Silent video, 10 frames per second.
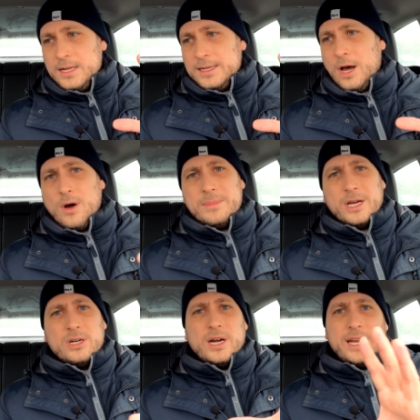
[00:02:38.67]
Now, I'm
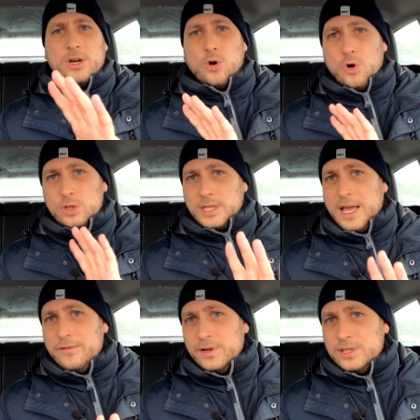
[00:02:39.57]
not gonna record
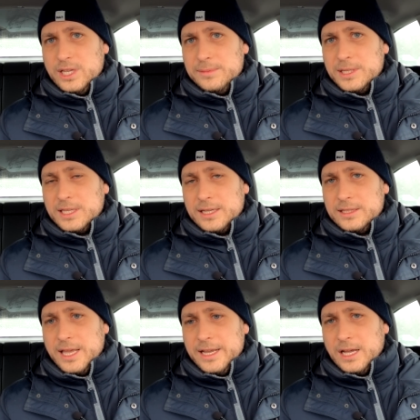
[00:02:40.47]
every trip that I
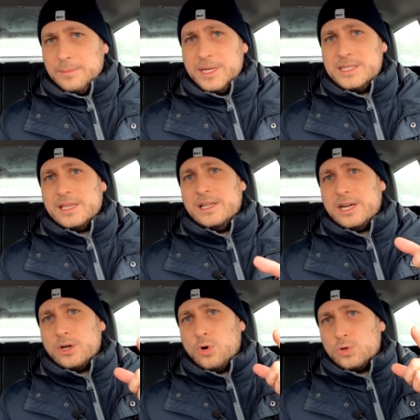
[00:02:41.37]
take. I'll basically
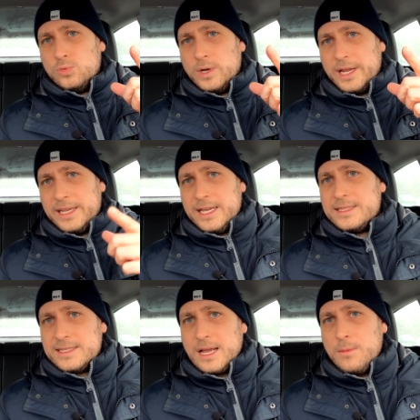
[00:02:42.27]
record when I
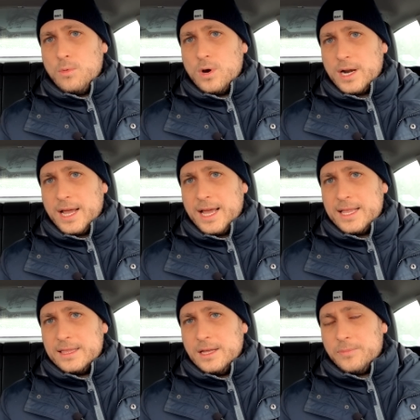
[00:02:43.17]
get somewhere and